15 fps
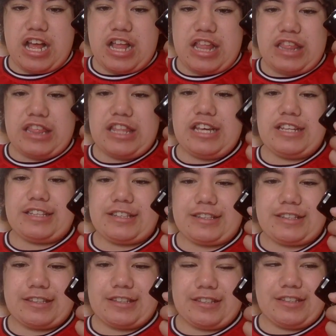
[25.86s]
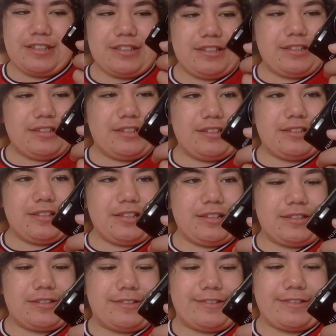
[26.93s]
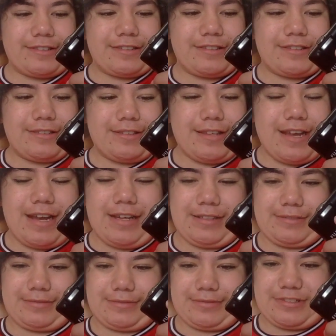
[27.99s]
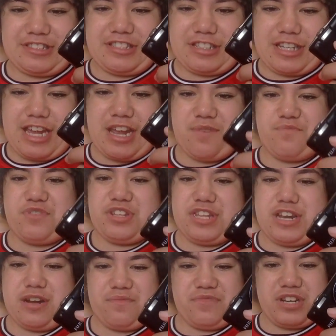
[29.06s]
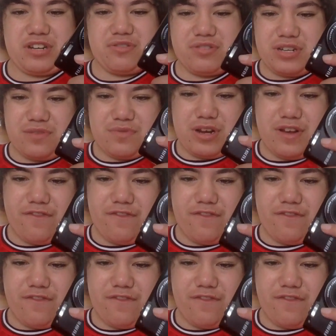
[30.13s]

this is the camera that I'm recording